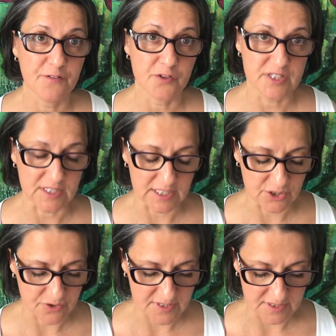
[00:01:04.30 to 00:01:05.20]
if you're still
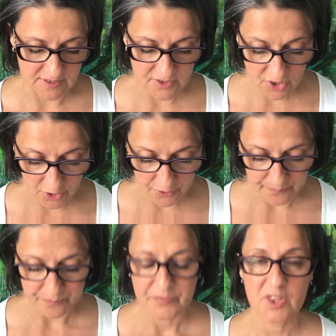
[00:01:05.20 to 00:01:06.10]
interested. So
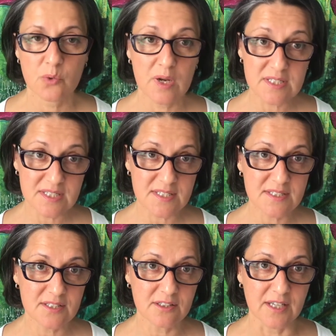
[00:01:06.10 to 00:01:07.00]
the ones that are
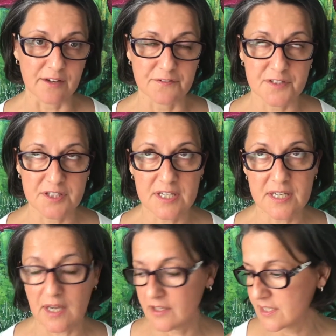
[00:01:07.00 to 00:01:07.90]
still left, I
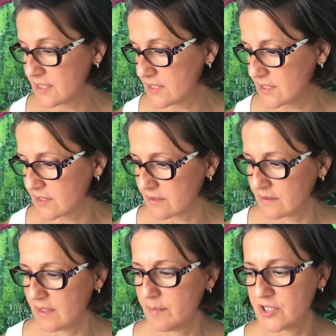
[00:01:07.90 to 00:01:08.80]
think I did,
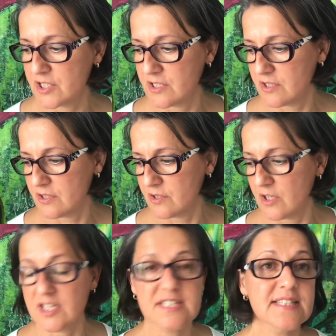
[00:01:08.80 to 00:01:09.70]
how much did I do?
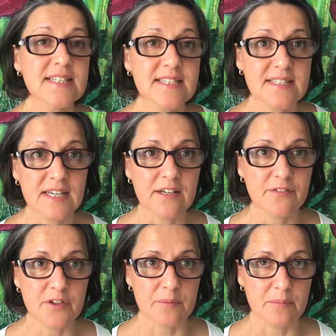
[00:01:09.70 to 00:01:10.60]
I did 16
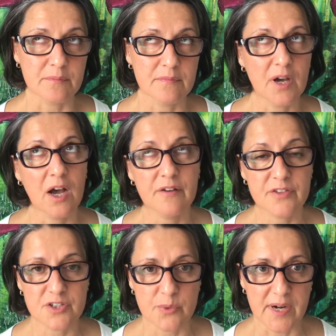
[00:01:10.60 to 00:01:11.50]
of them over
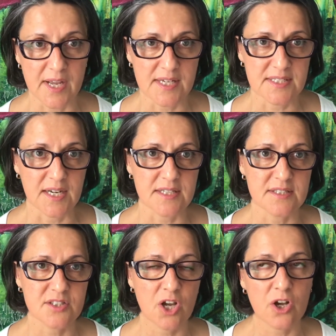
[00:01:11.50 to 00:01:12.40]
the 28 days.
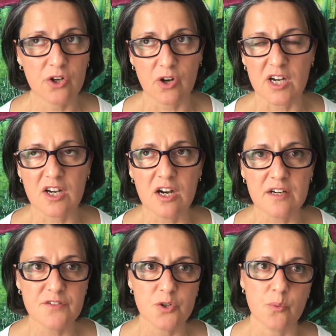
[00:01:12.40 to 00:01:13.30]
So I kind
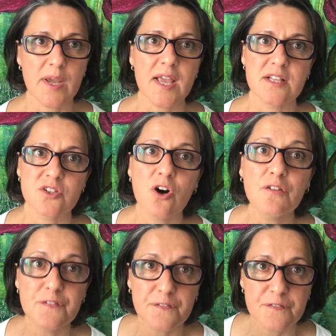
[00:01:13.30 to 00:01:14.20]
of took weekends
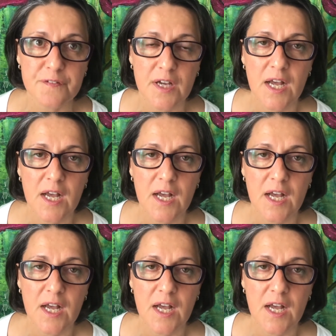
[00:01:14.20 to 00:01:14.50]
off